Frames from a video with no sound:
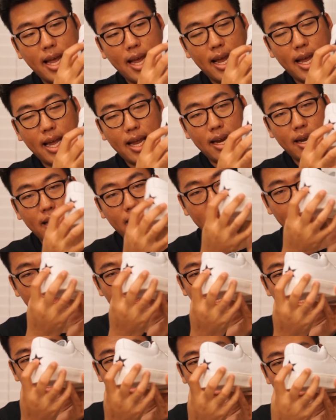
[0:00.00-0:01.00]
and
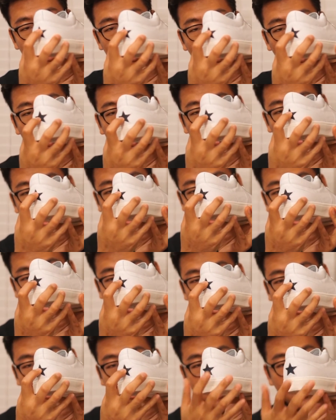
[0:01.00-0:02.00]
the star
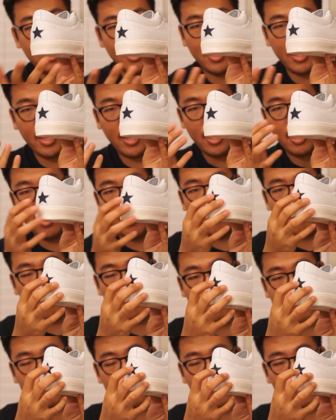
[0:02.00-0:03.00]
is a
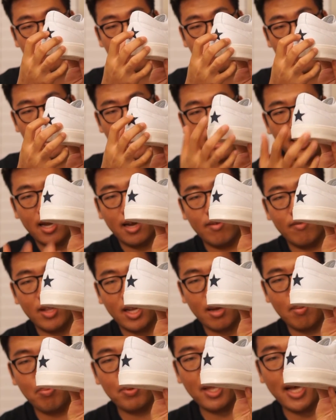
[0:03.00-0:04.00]
kind of
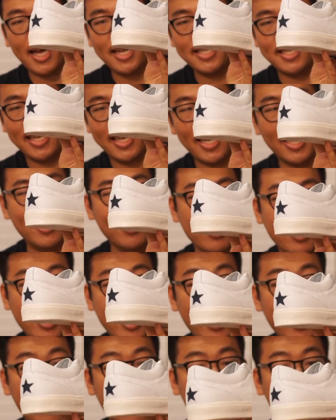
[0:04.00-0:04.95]
like a plastic inlay.